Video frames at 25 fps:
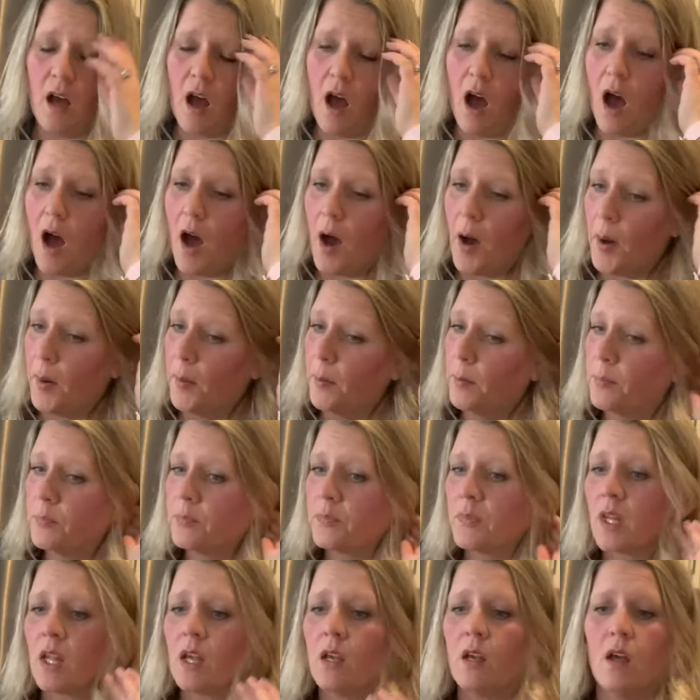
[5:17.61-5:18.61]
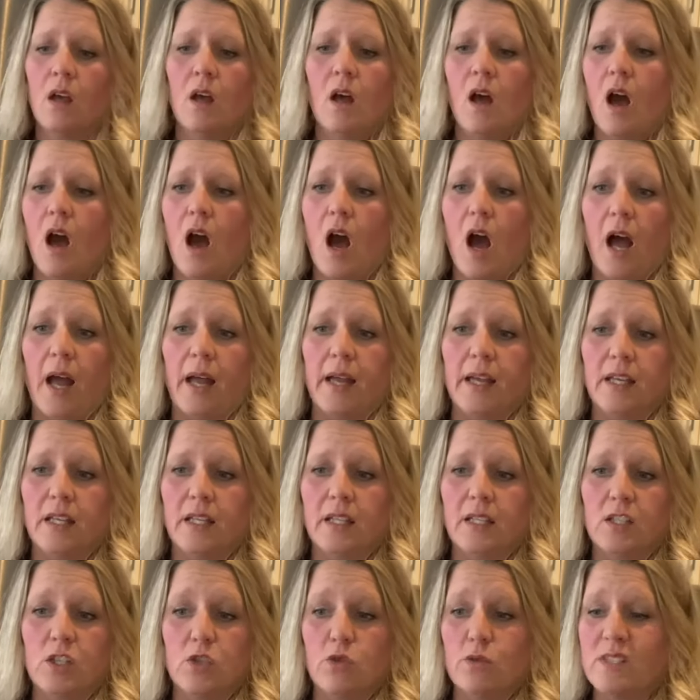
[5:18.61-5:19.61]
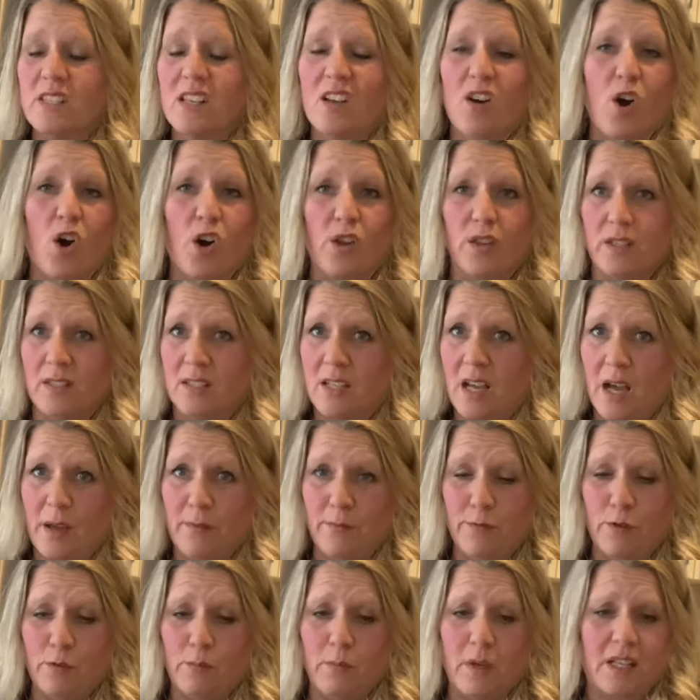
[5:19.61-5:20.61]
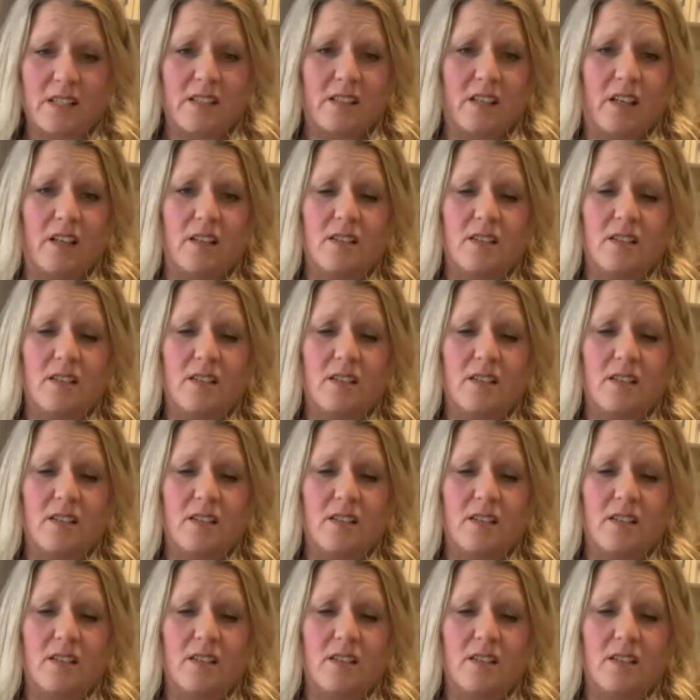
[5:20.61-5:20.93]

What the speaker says: I use it all the time for mixing.